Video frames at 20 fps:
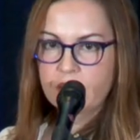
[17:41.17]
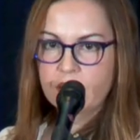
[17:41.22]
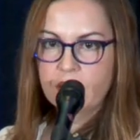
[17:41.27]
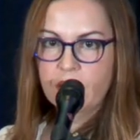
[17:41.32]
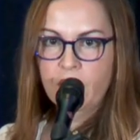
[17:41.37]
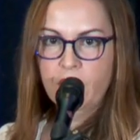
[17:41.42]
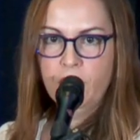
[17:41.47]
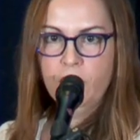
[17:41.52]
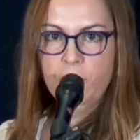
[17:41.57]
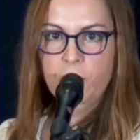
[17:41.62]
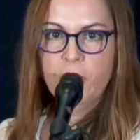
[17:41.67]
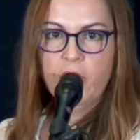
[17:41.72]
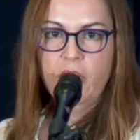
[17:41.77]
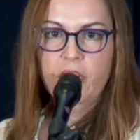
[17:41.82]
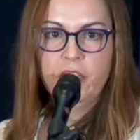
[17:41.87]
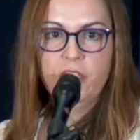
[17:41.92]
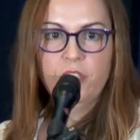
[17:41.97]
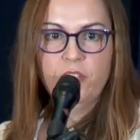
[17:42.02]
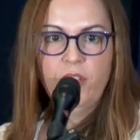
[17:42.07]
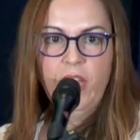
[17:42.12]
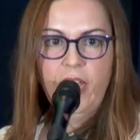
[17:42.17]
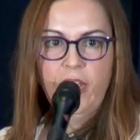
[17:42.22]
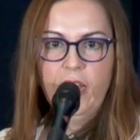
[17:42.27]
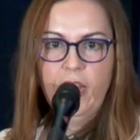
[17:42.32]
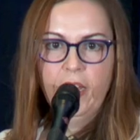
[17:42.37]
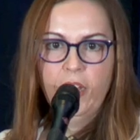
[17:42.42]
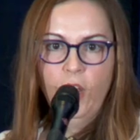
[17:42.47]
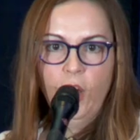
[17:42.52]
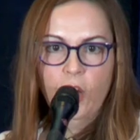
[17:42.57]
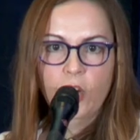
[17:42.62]
is a new kind of
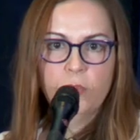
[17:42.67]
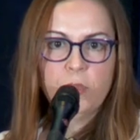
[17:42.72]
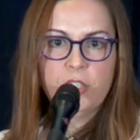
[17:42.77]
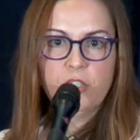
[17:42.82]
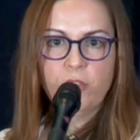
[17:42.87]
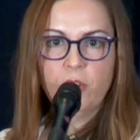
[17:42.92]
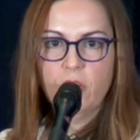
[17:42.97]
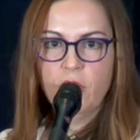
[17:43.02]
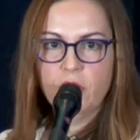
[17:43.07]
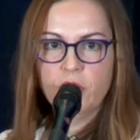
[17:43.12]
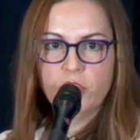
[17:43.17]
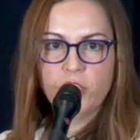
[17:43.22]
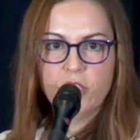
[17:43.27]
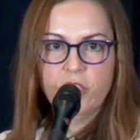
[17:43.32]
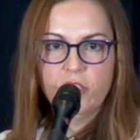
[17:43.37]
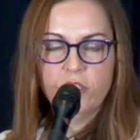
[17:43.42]
AI arbitrage,